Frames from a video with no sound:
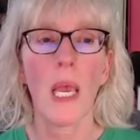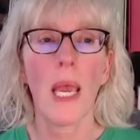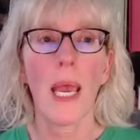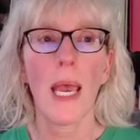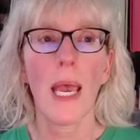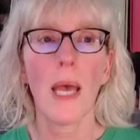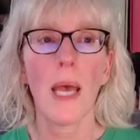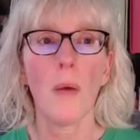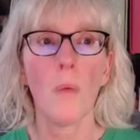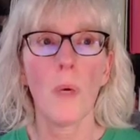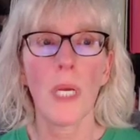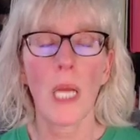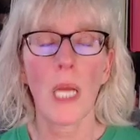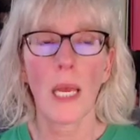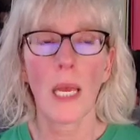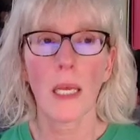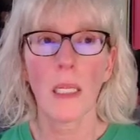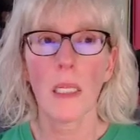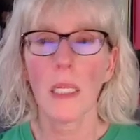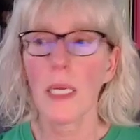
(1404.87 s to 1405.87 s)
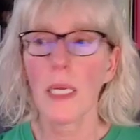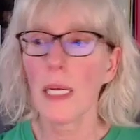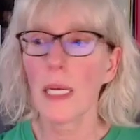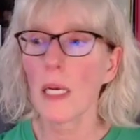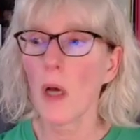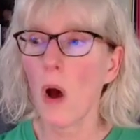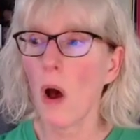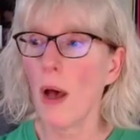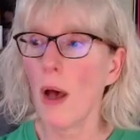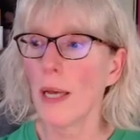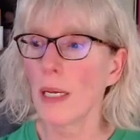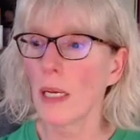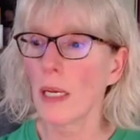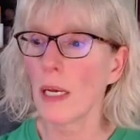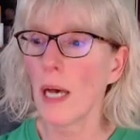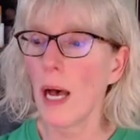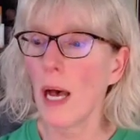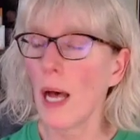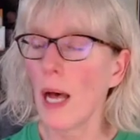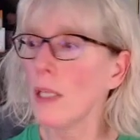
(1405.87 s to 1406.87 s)
And when I click on
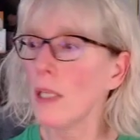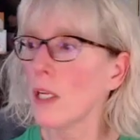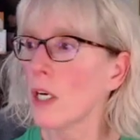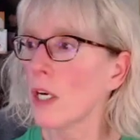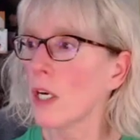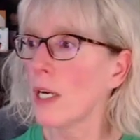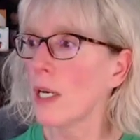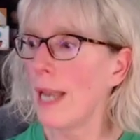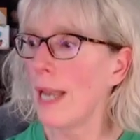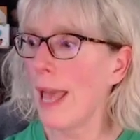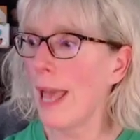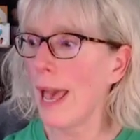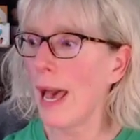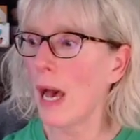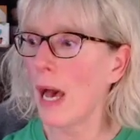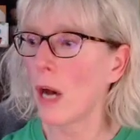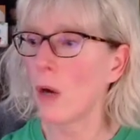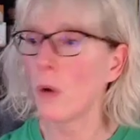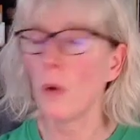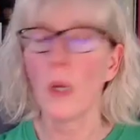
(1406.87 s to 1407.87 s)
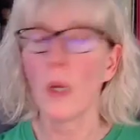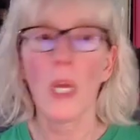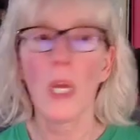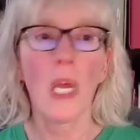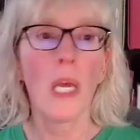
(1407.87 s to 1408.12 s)
color now,